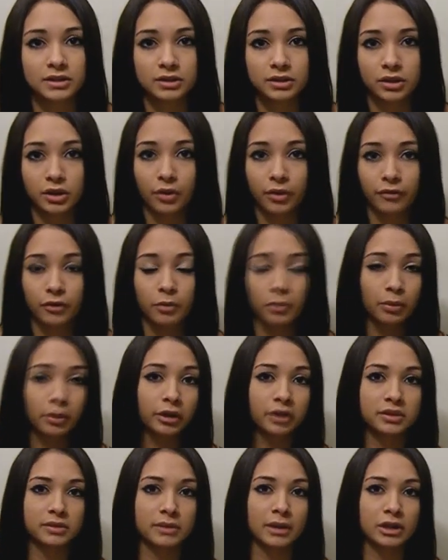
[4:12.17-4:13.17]
So if you
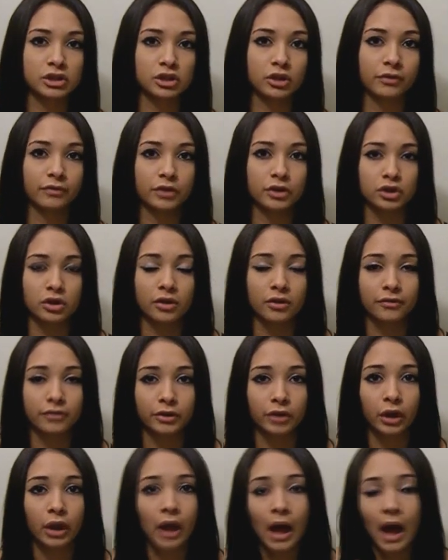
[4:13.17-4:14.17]
put a Dimensional Fission on
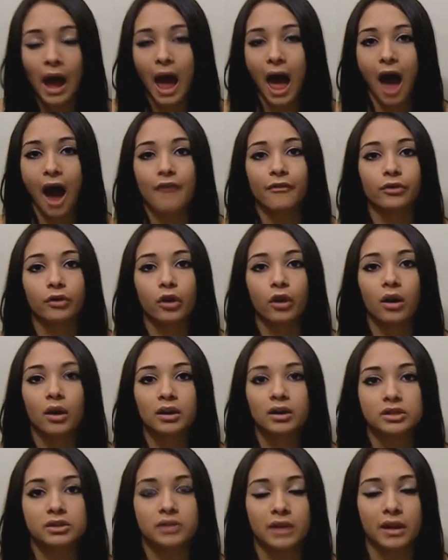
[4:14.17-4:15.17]
the field, half the
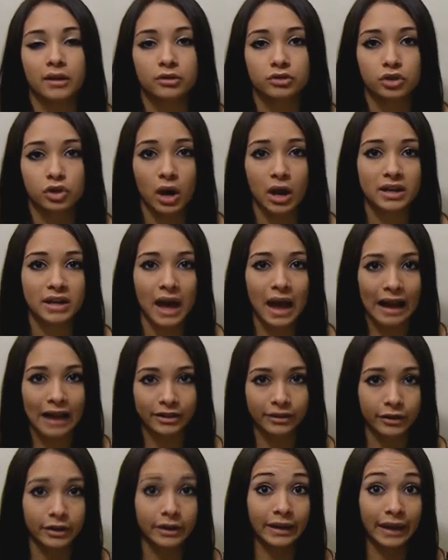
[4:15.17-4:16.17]
cards that try to
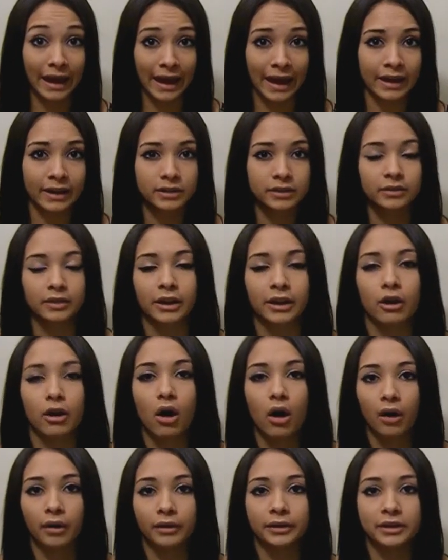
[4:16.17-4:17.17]
activate can't, like
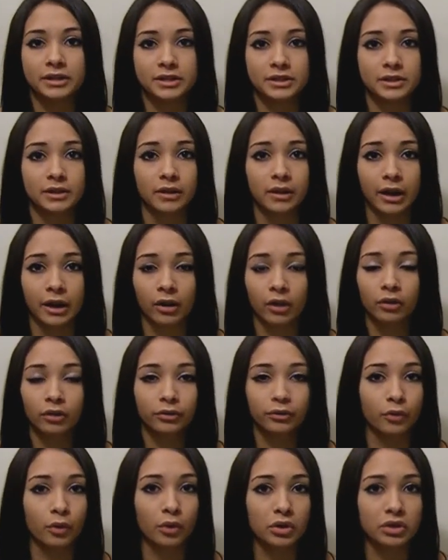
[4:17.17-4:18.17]
Honest,
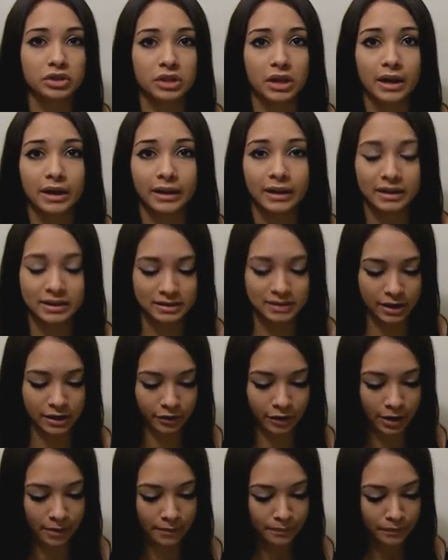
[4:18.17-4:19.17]
Herald of Orange Light,
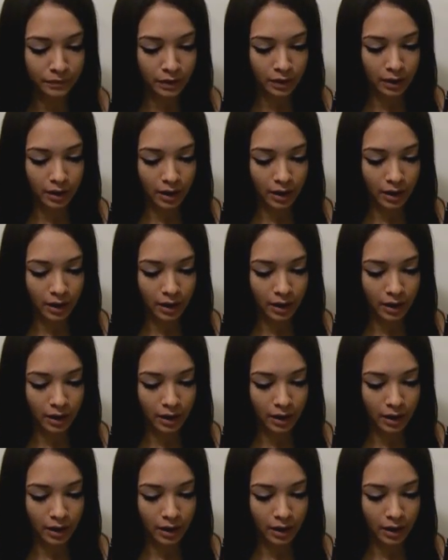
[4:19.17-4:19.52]
etc.